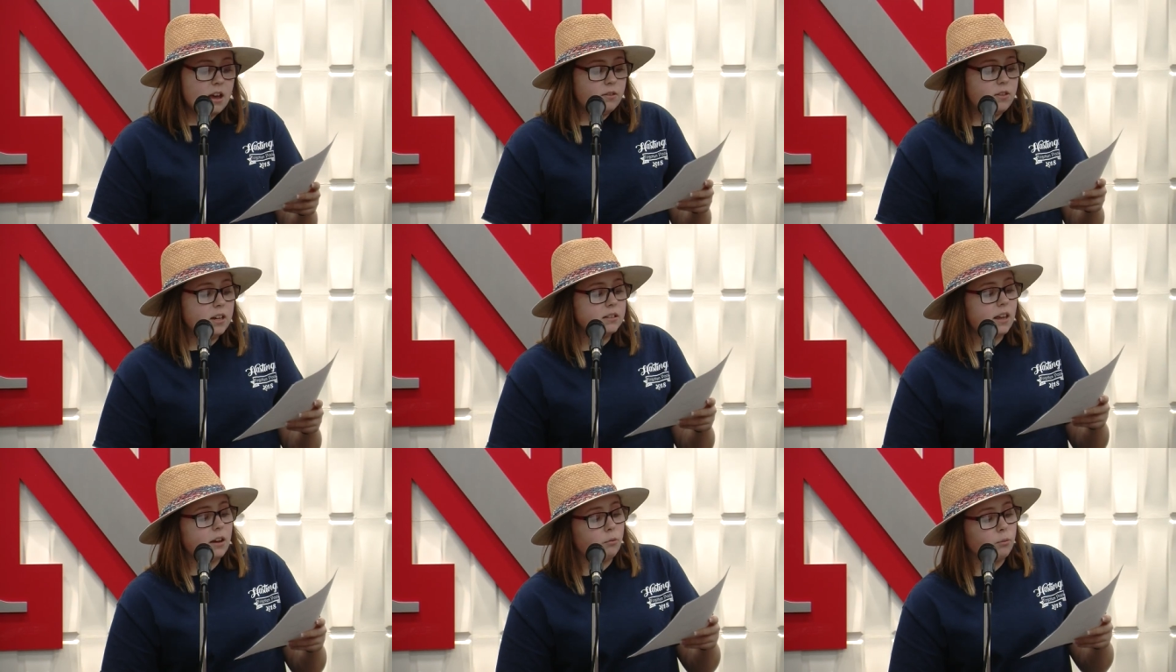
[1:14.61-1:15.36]
Things
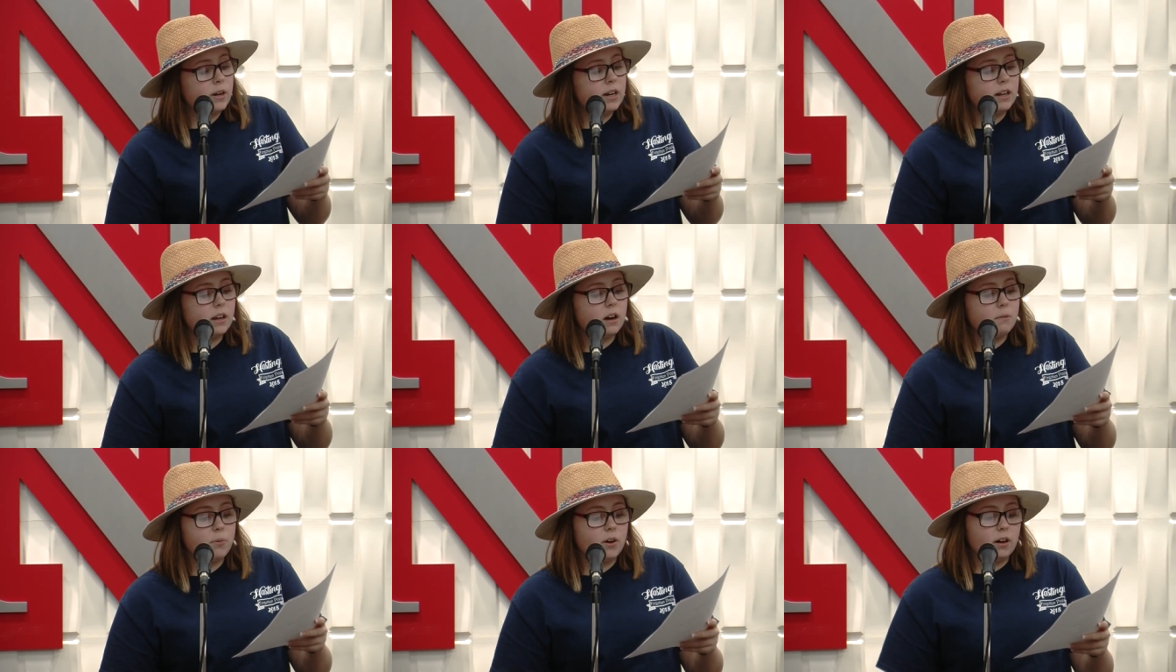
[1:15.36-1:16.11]
like reading
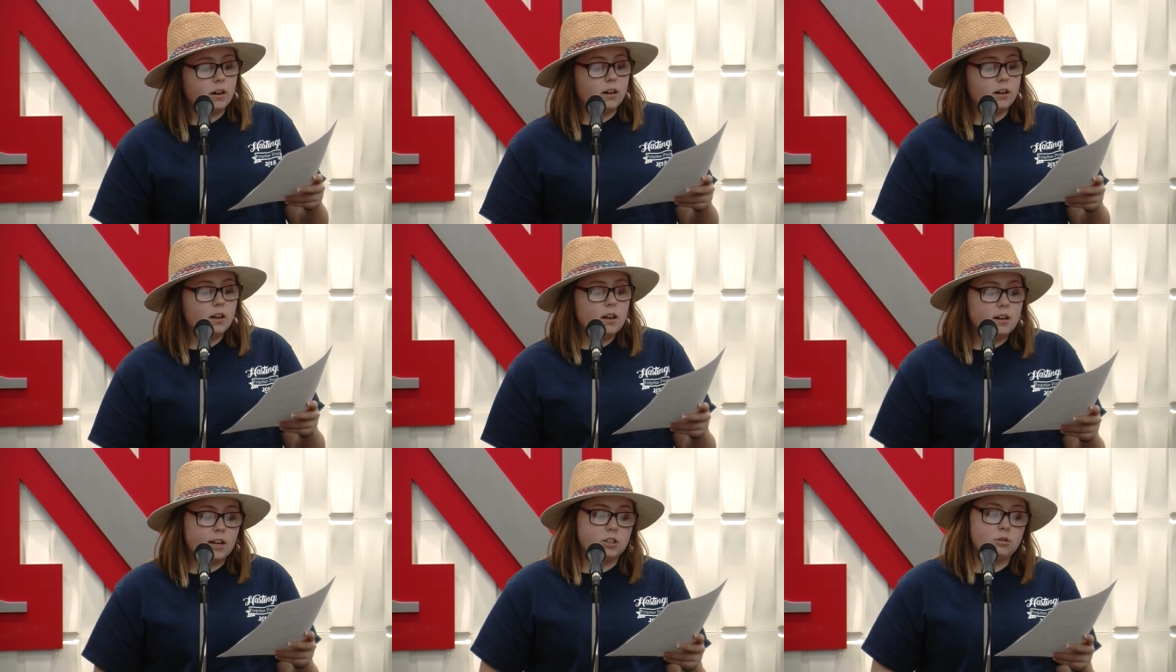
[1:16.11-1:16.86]
a book
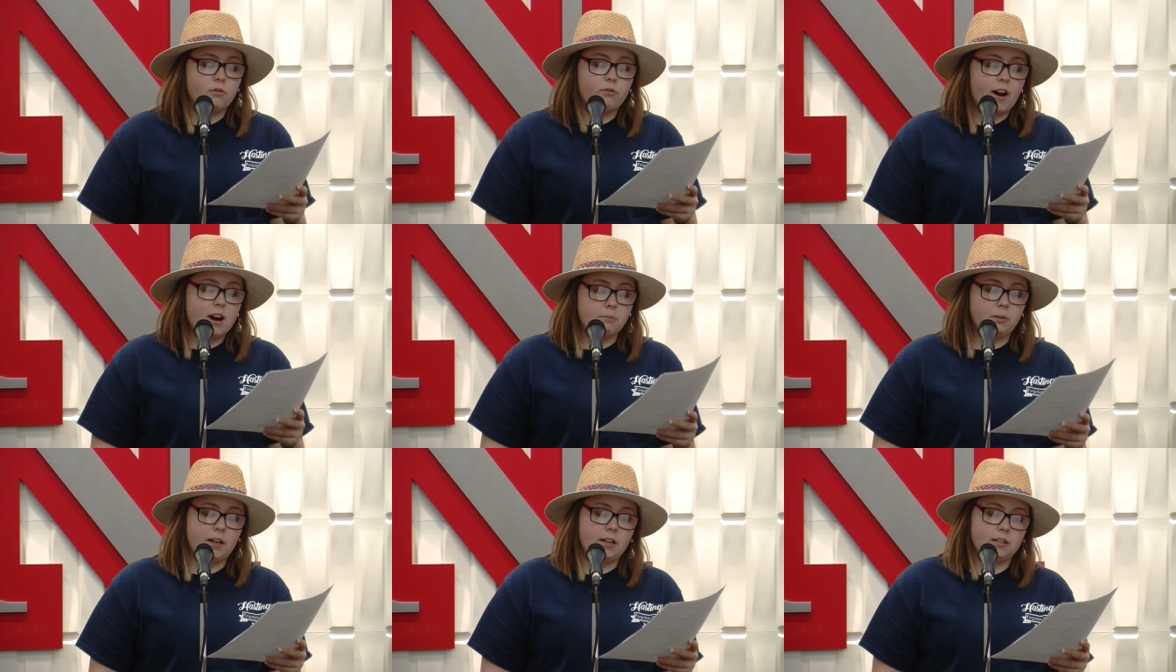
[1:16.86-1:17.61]
next to a
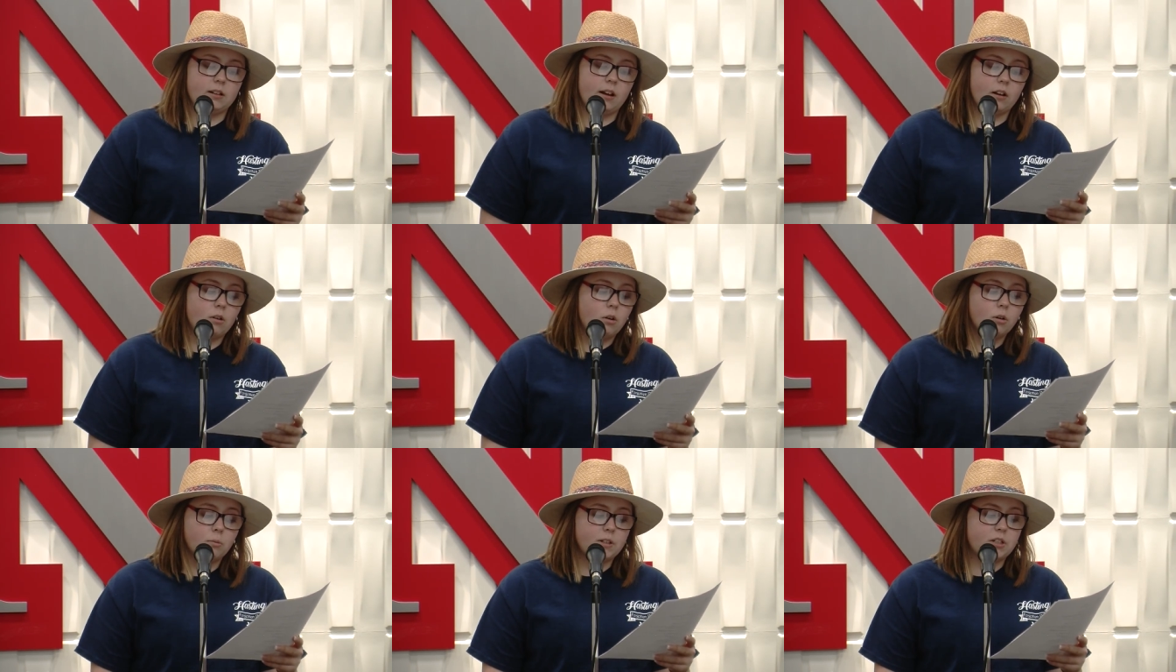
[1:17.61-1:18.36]
fireplace on a
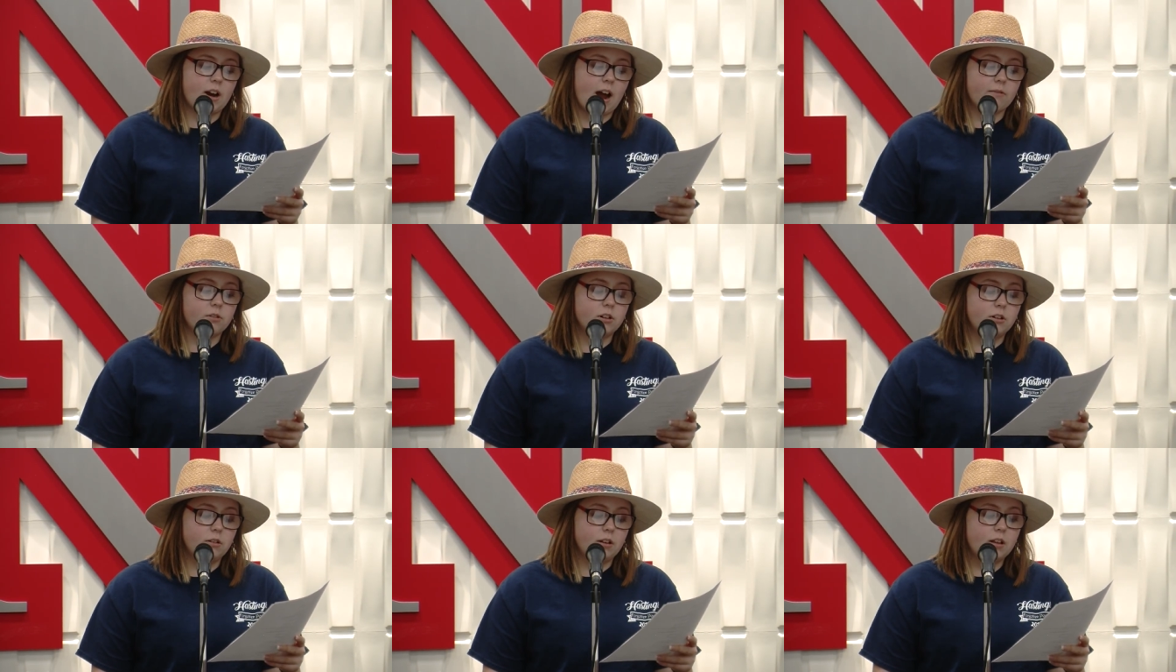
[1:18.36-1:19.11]
cold winter
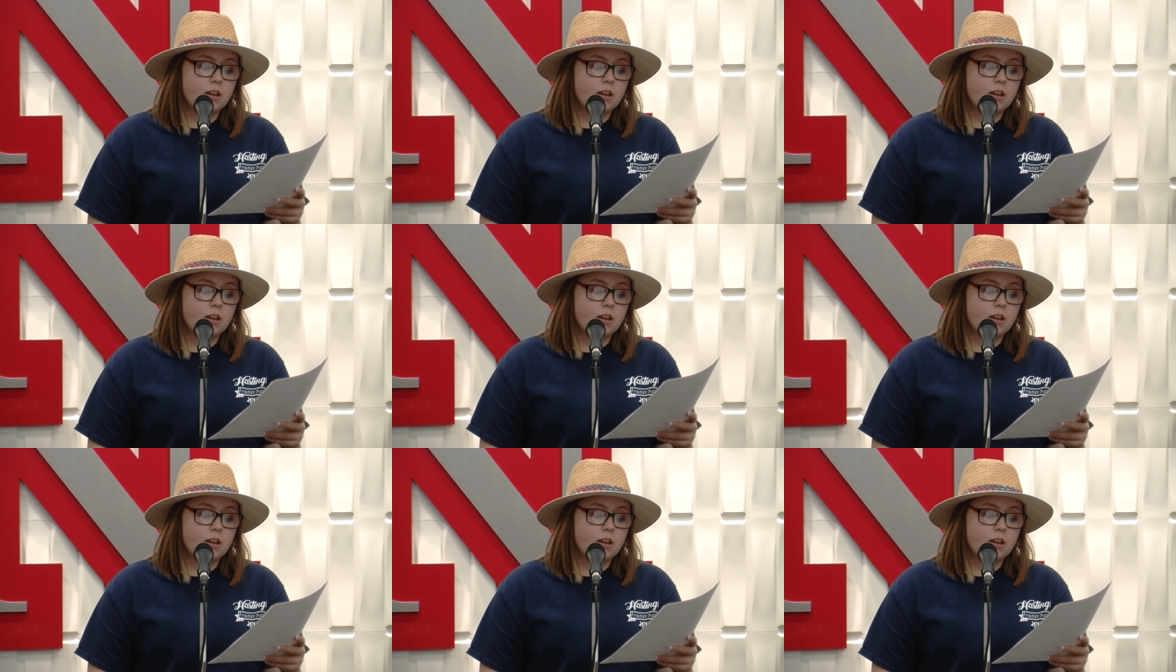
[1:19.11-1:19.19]
afternoon.